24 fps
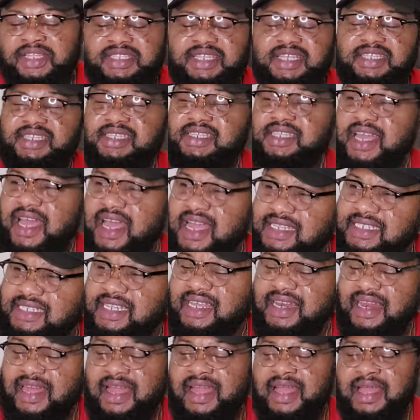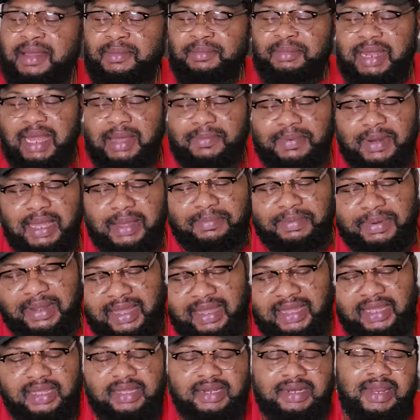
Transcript: this is Angela, blah, blah, blah.